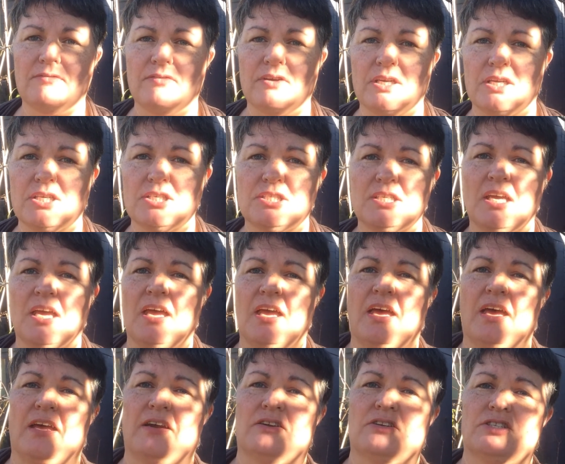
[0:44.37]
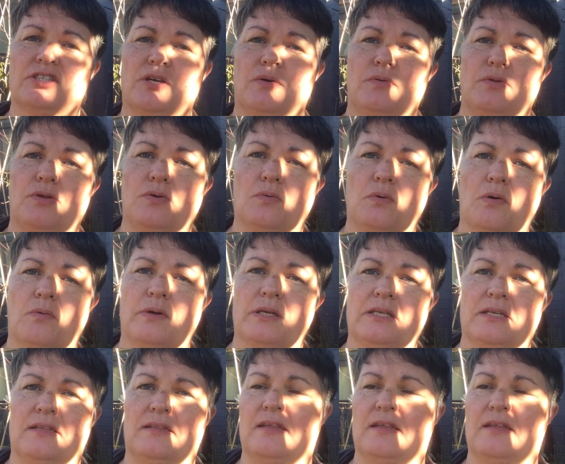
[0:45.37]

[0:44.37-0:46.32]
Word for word: finished and I'll share with you what we did